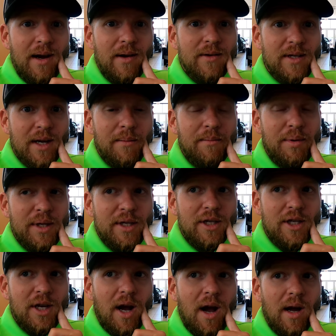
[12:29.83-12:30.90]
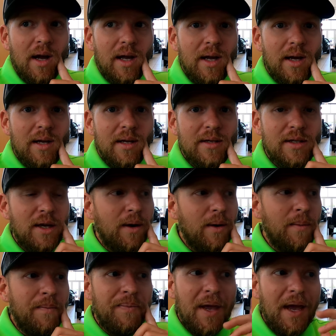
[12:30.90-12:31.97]
I was in complete shock.
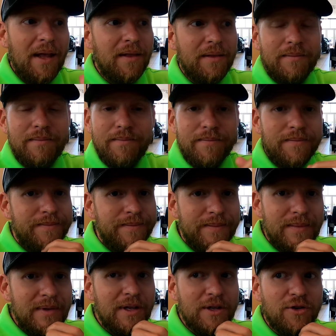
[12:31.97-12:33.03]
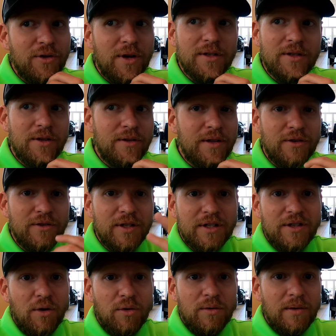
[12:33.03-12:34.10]
So and the trucks are there's
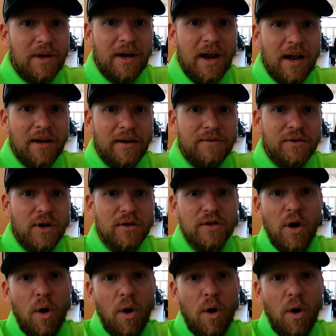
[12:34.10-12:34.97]
just no not enough trucks.